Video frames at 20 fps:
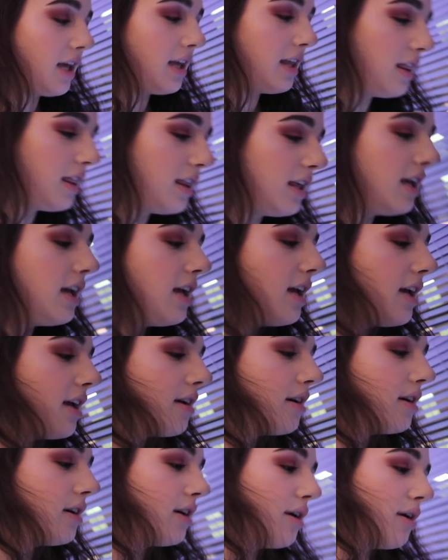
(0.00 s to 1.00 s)

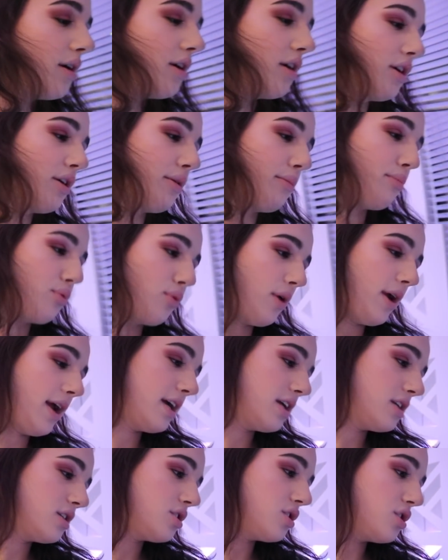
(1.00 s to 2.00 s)
the
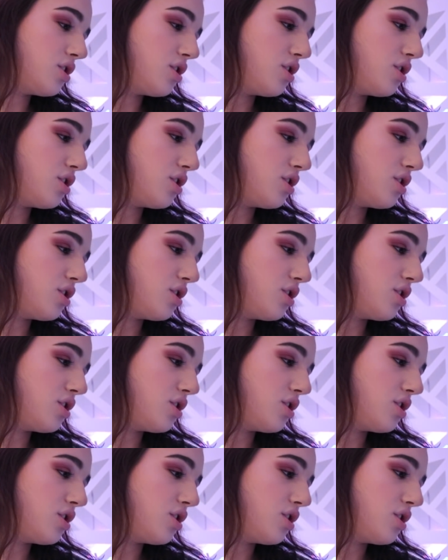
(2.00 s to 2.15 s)
brand